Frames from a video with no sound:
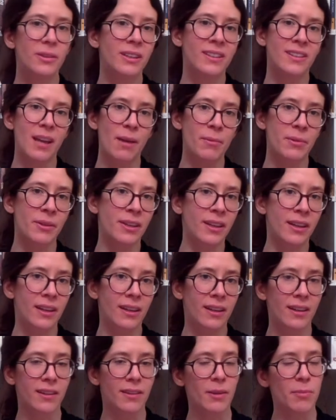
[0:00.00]

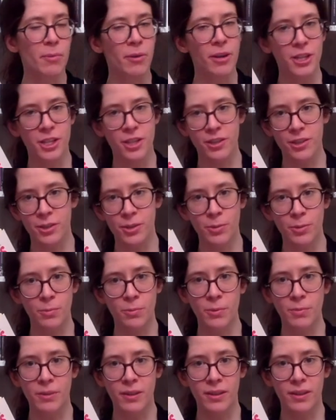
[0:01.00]
examining the pressures
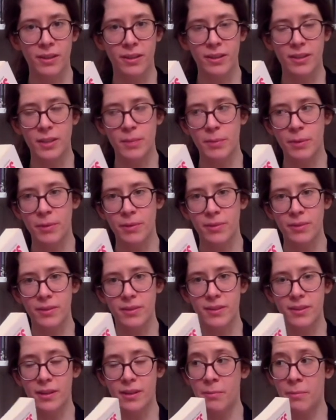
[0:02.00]
women
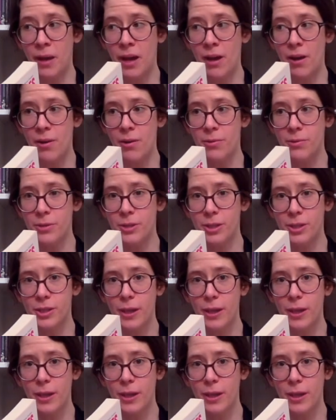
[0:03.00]
experience about